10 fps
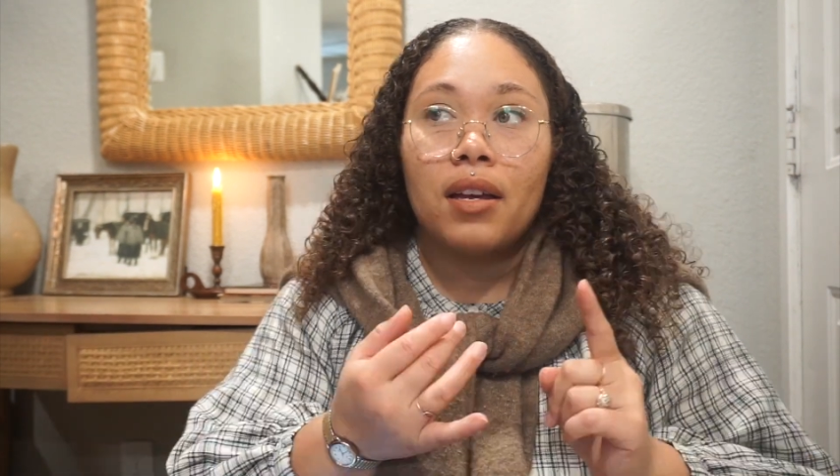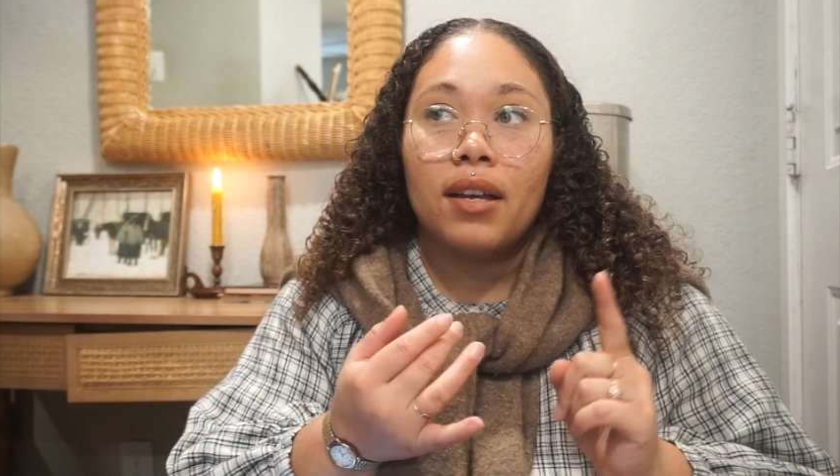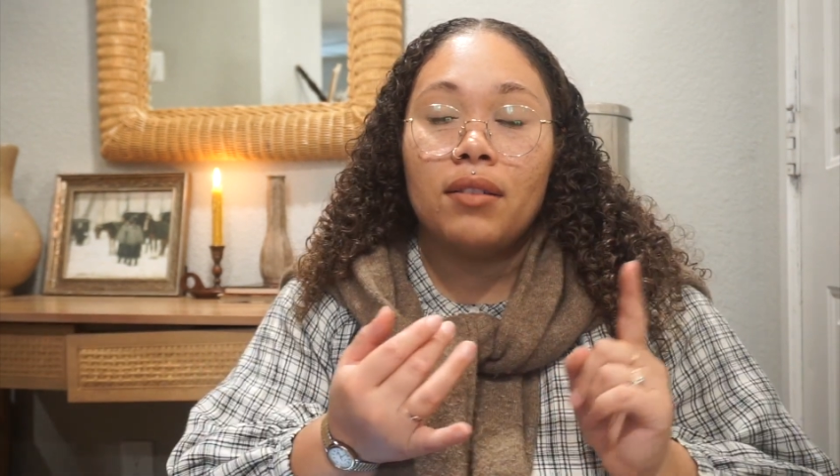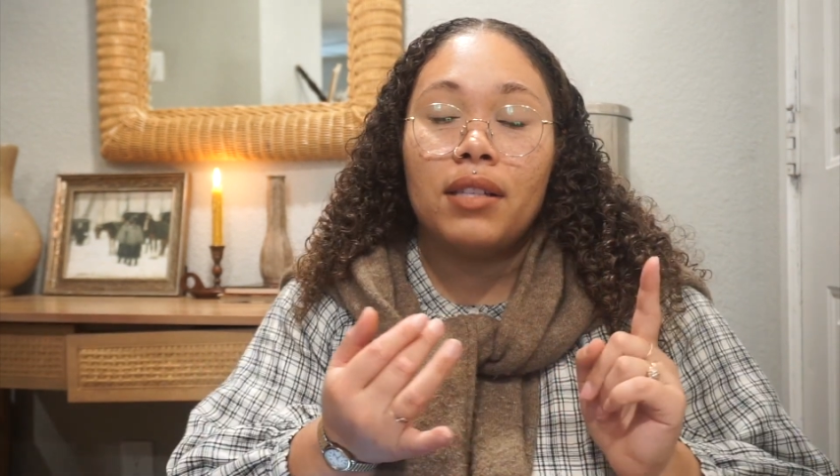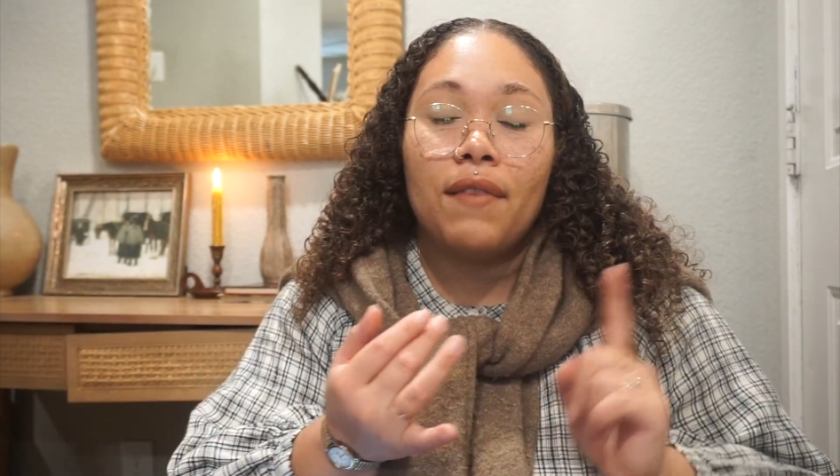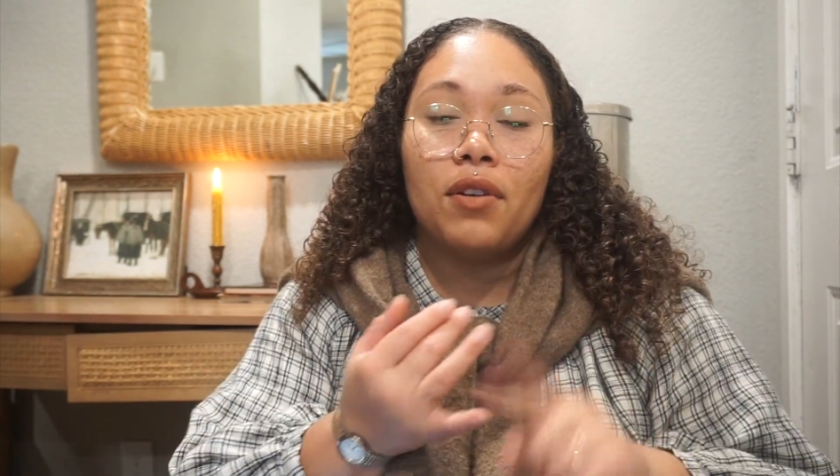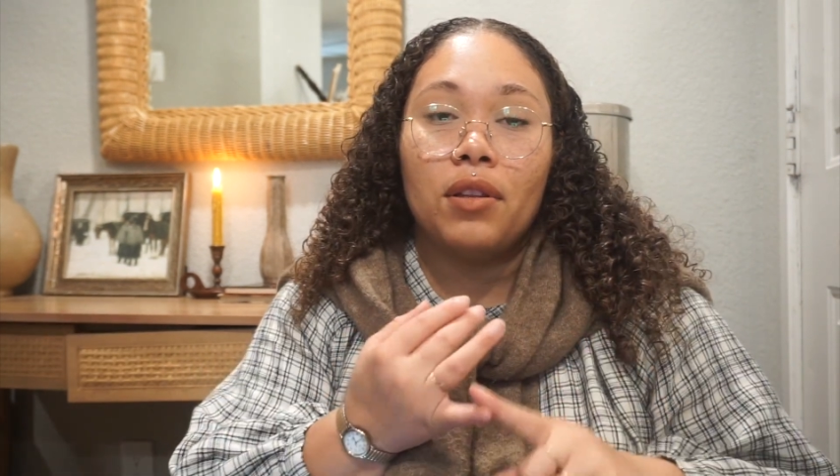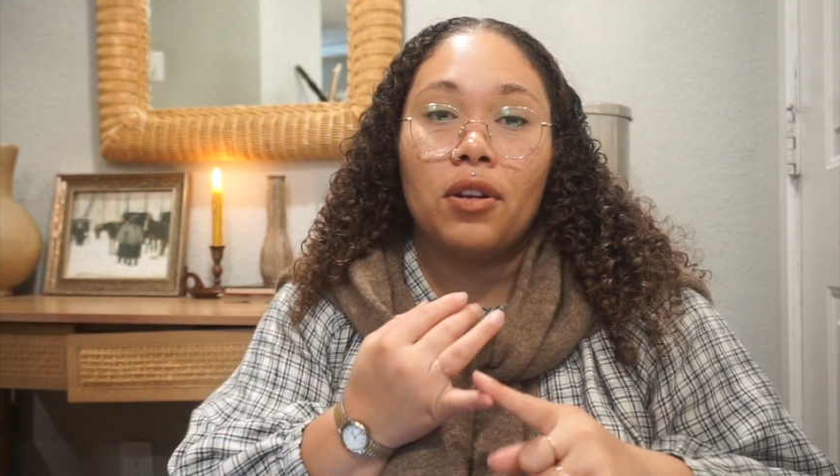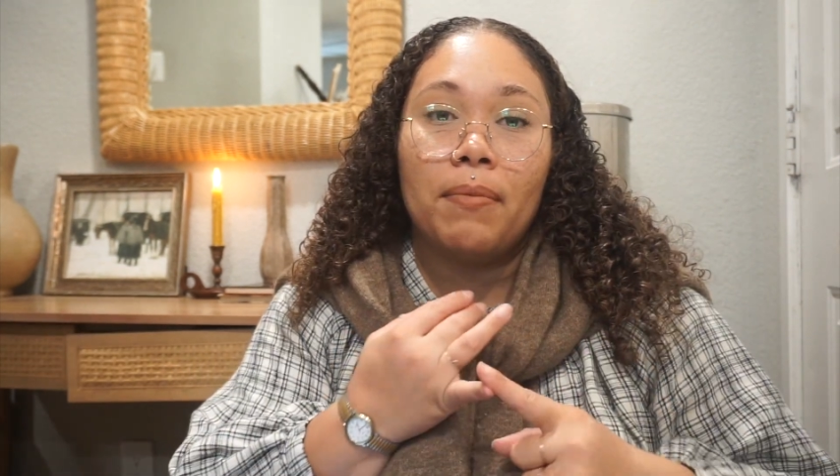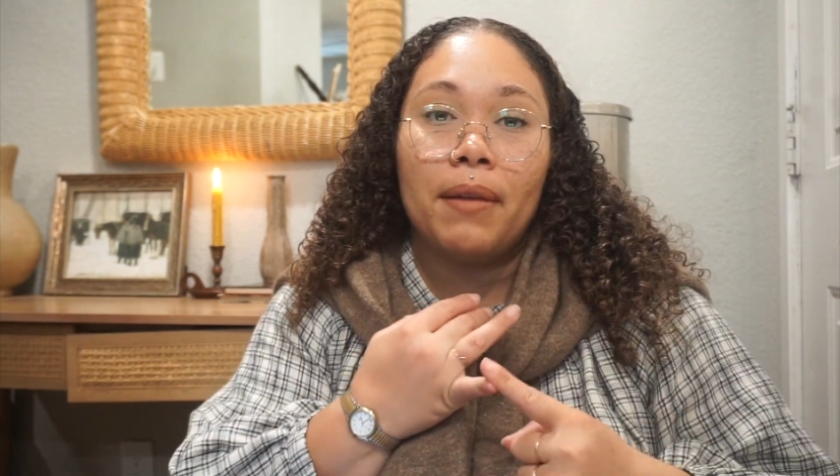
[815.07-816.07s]
It'll save you a
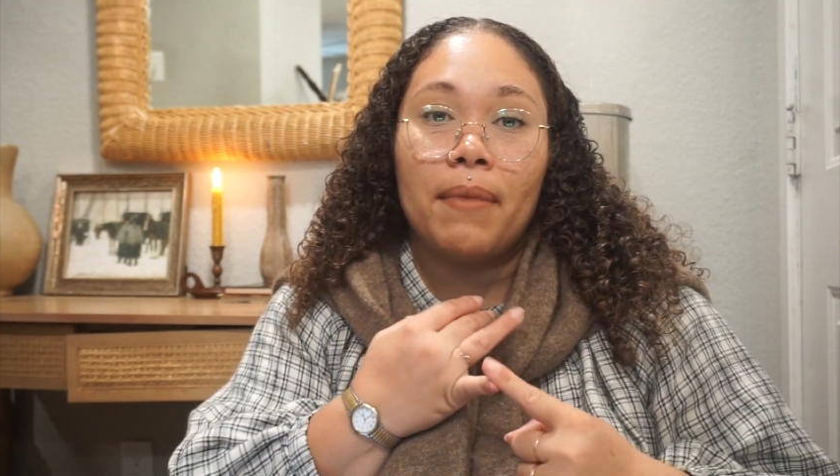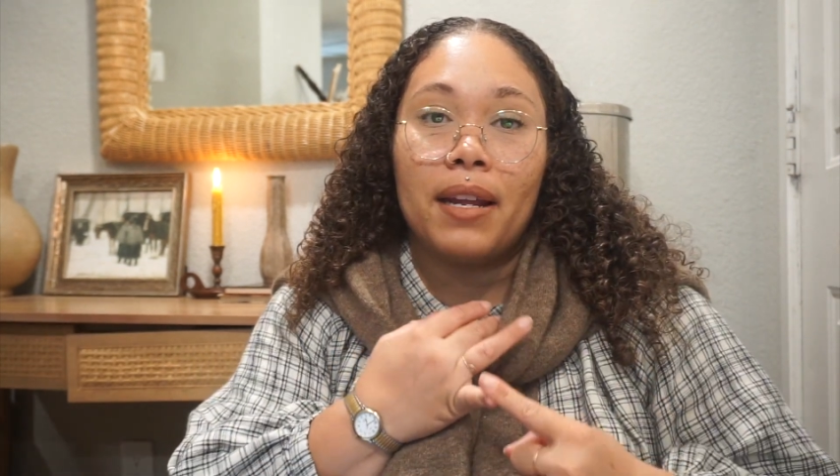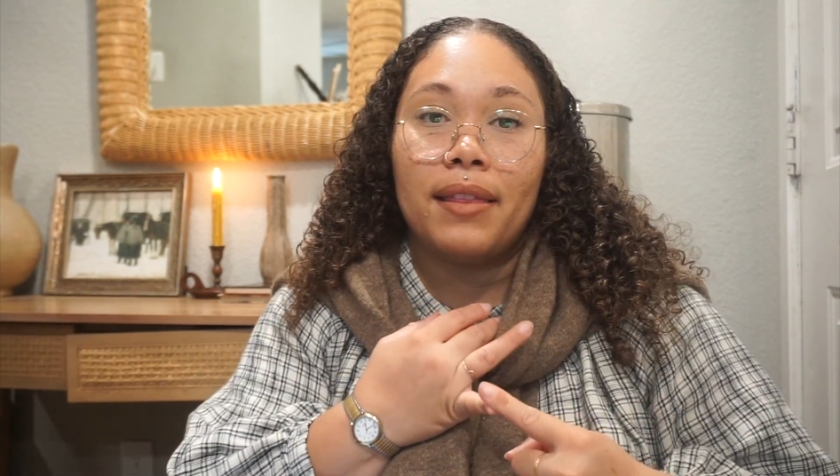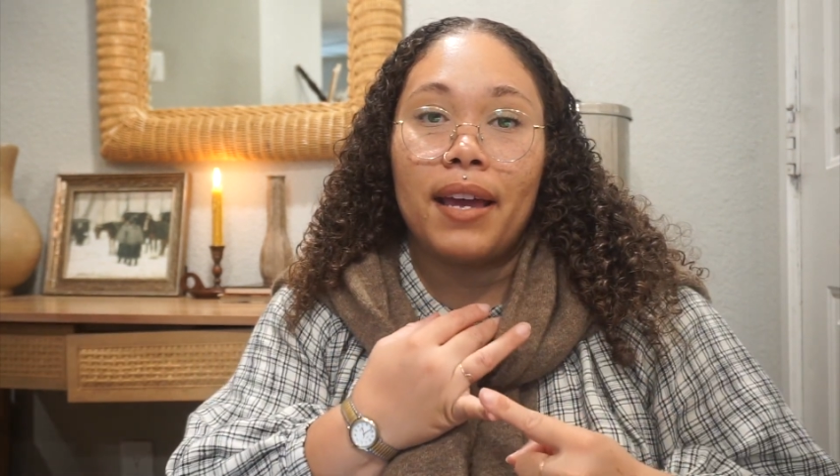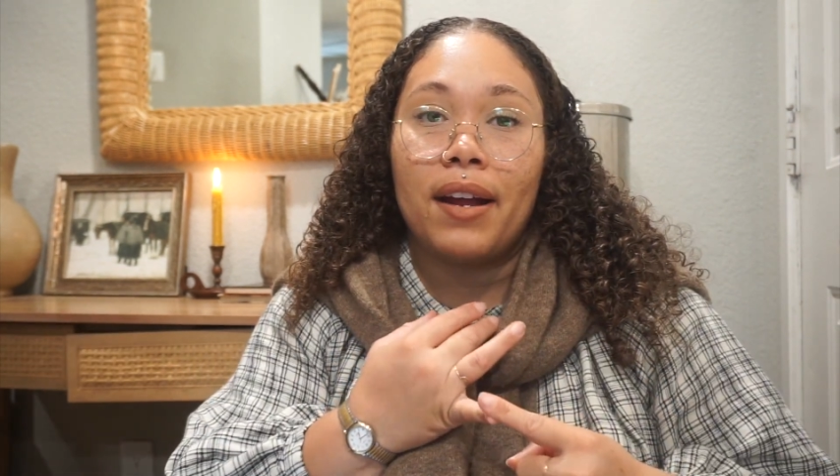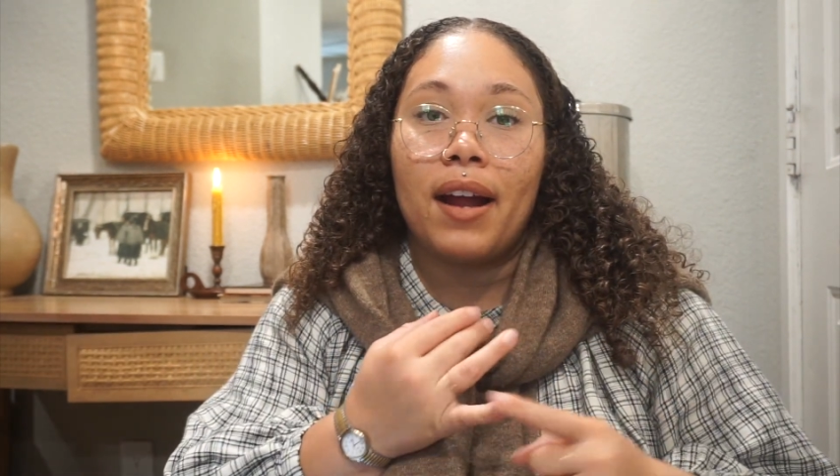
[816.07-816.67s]
little bit of money there,